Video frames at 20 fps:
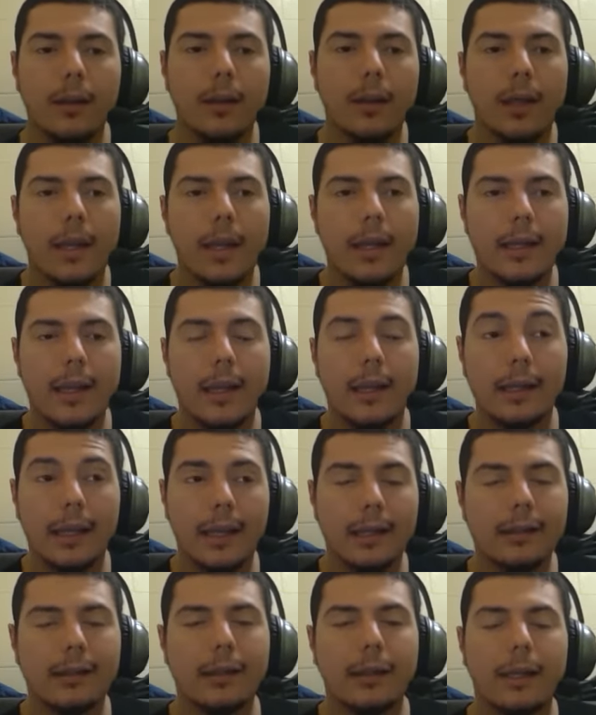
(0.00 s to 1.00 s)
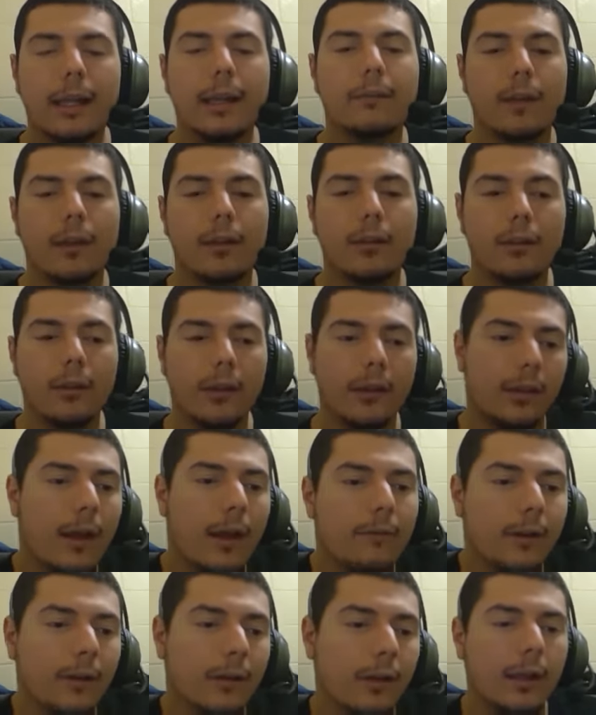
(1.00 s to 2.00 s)
and then Anthony Davis is
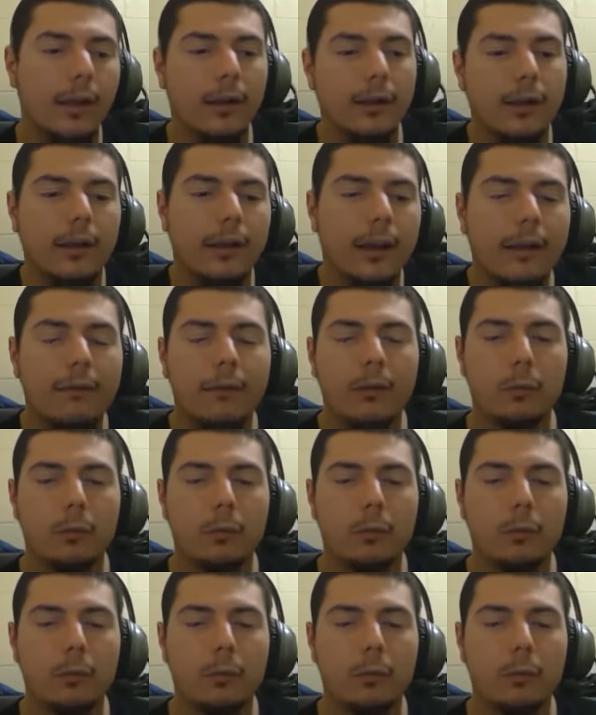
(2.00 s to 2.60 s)
obviously Anthony Davis.